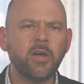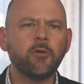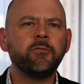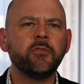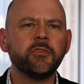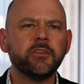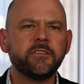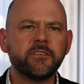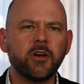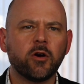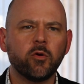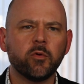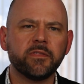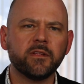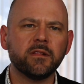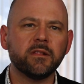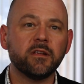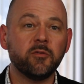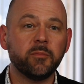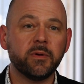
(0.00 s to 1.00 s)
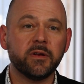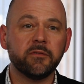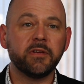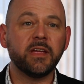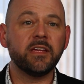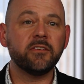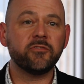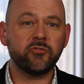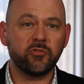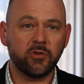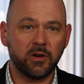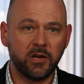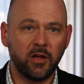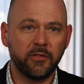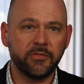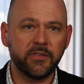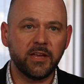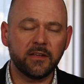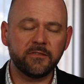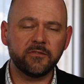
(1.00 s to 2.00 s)
helpful to start with a little bit of history
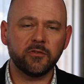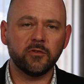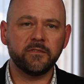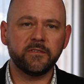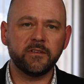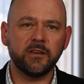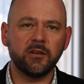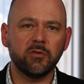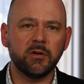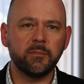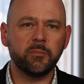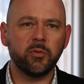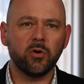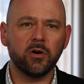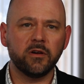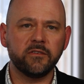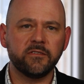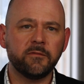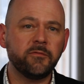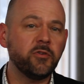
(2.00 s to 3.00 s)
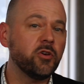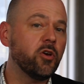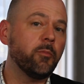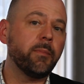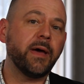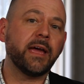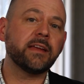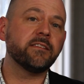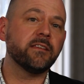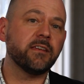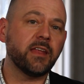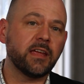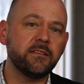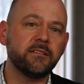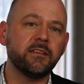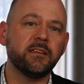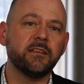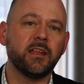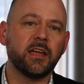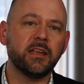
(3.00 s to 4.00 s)
on the SOC reports. If you go back to
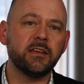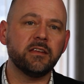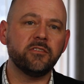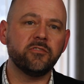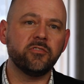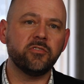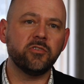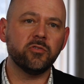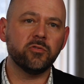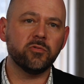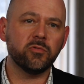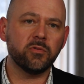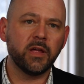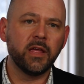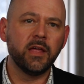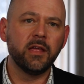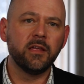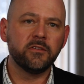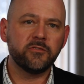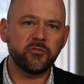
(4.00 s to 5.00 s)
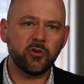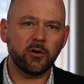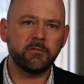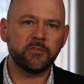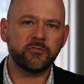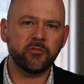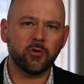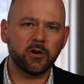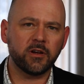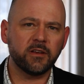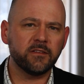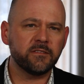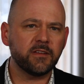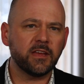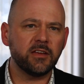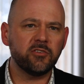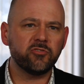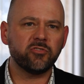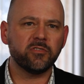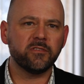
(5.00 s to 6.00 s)
1992, service
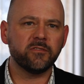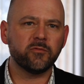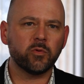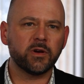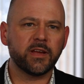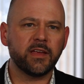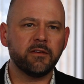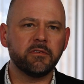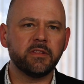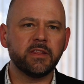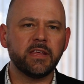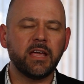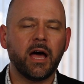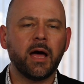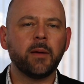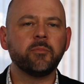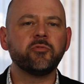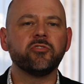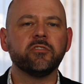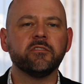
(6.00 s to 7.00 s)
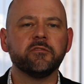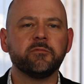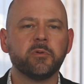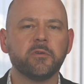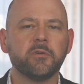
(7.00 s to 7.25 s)
organizations were given the option of